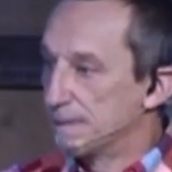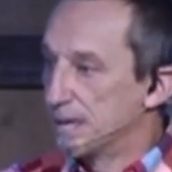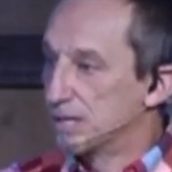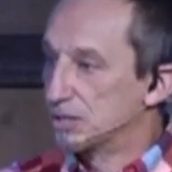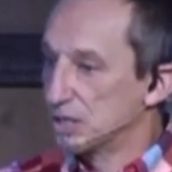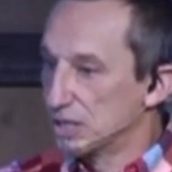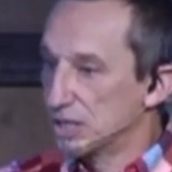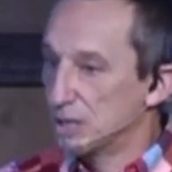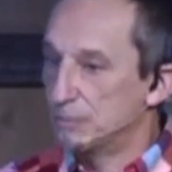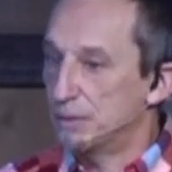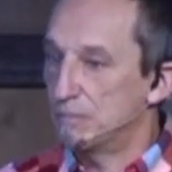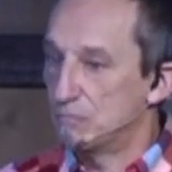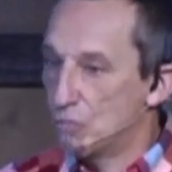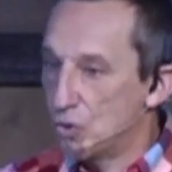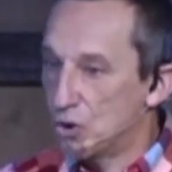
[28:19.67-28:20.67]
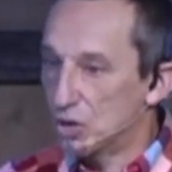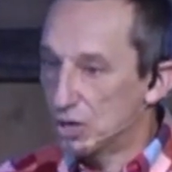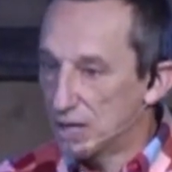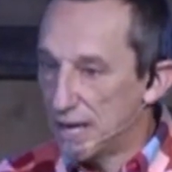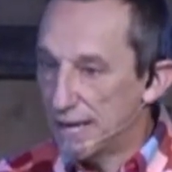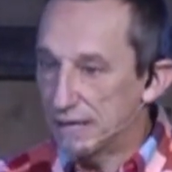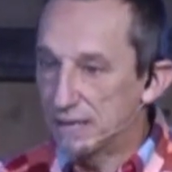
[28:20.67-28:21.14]
it's a little bit more
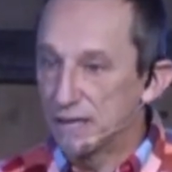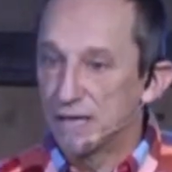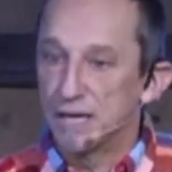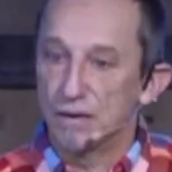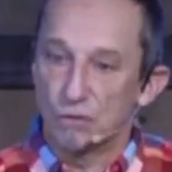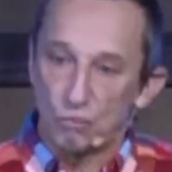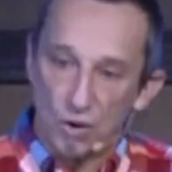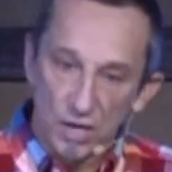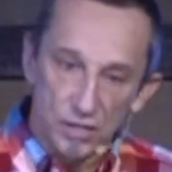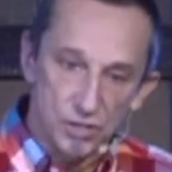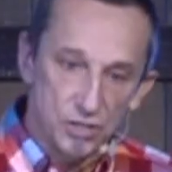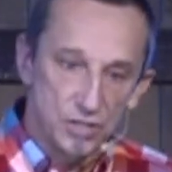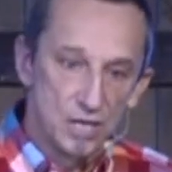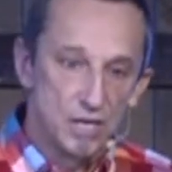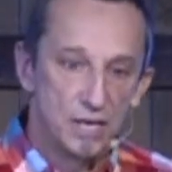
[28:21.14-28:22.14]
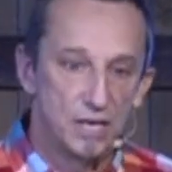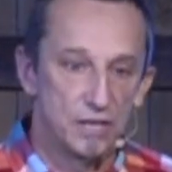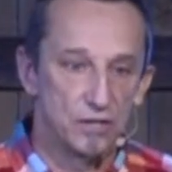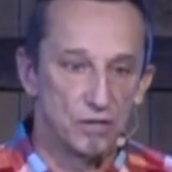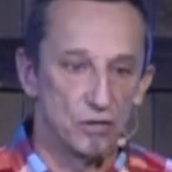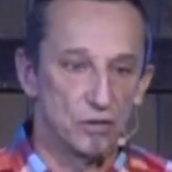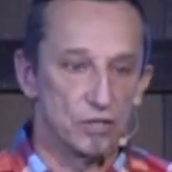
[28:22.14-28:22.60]
like it was
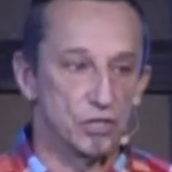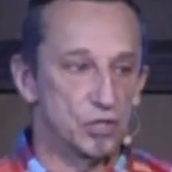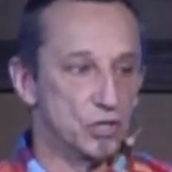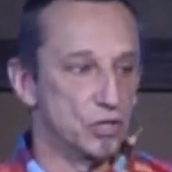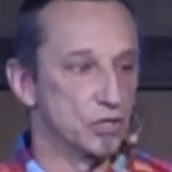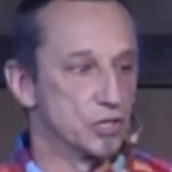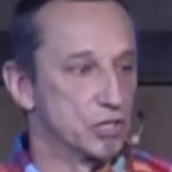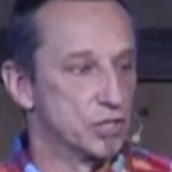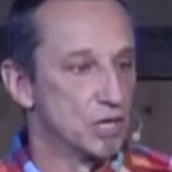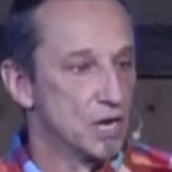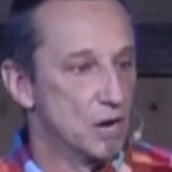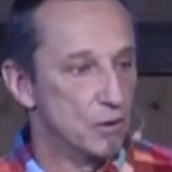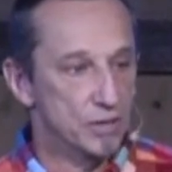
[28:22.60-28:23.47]
in the early church.